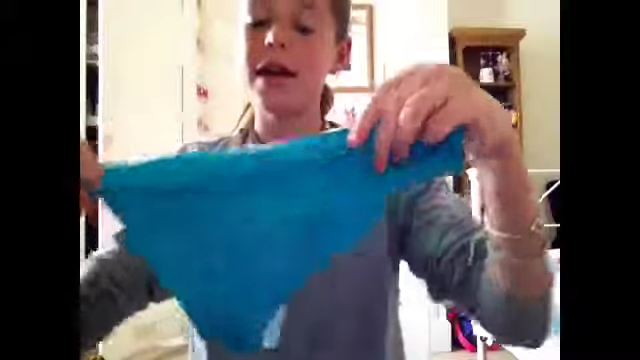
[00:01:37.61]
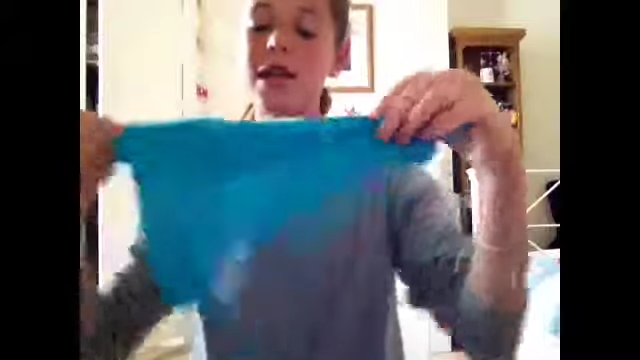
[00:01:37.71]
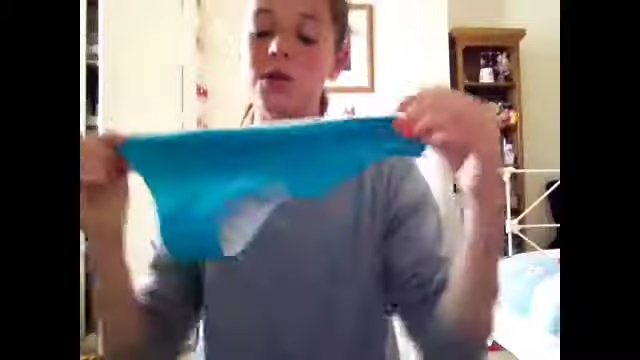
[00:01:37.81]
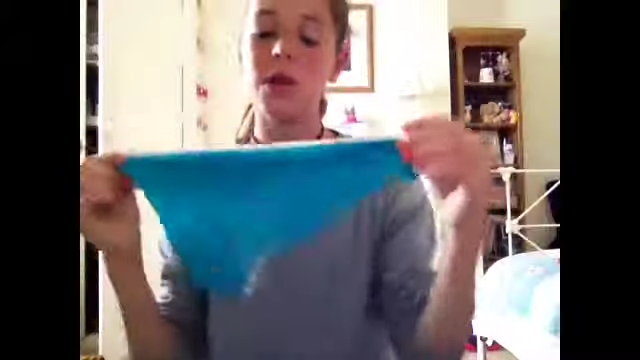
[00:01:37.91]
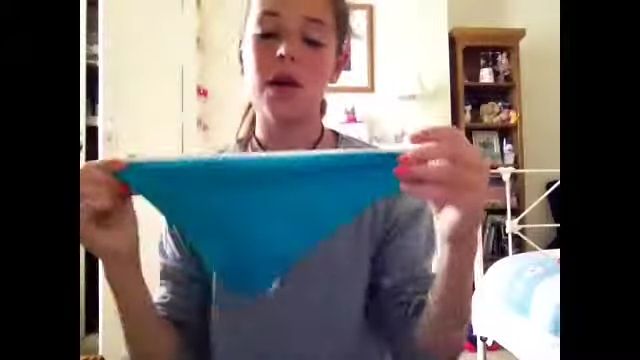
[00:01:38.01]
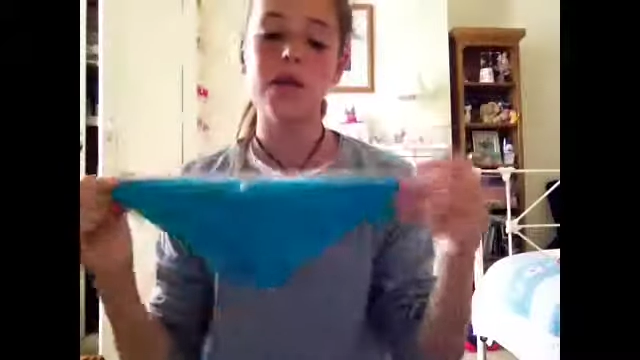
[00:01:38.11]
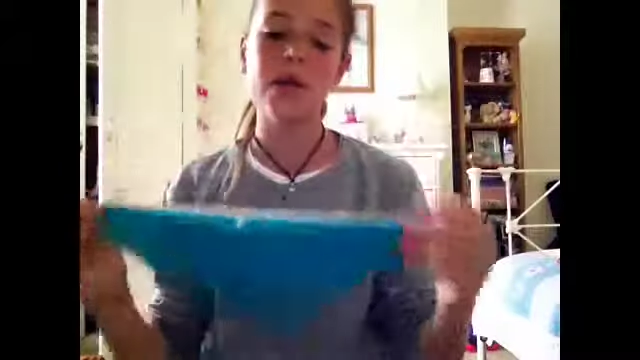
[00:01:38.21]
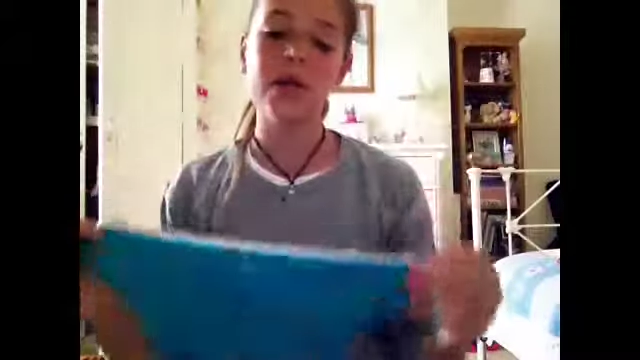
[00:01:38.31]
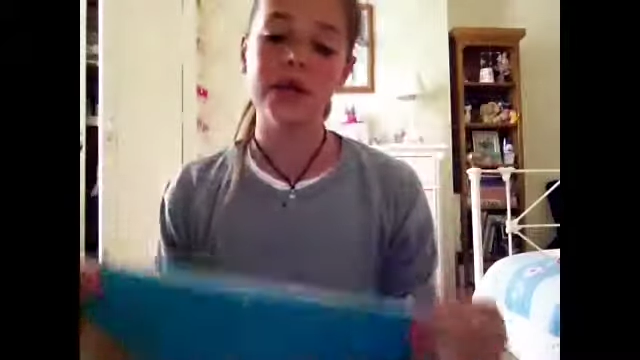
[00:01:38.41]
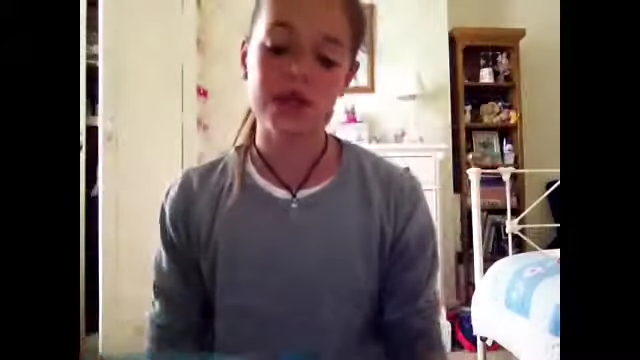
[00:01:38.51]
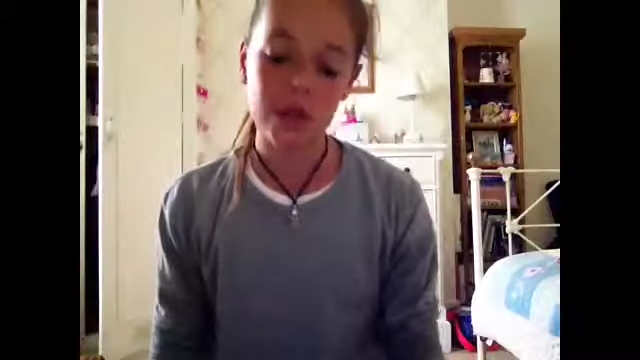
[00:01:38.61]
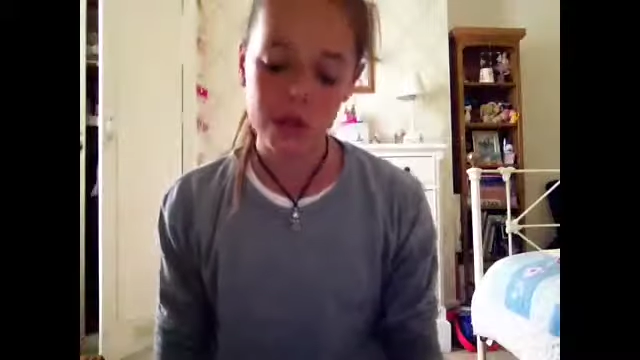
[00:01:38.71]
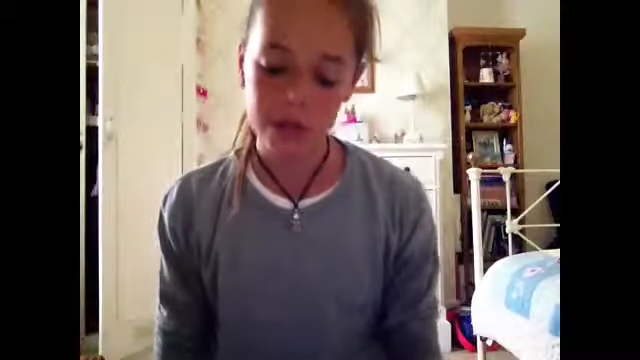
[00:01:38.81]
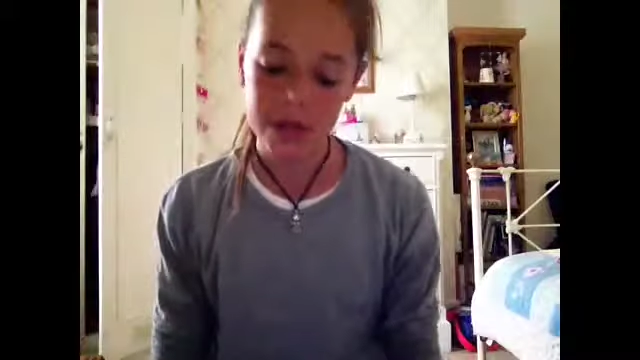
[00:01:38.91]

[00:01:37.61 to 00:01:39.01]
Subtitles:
So I got those, and those were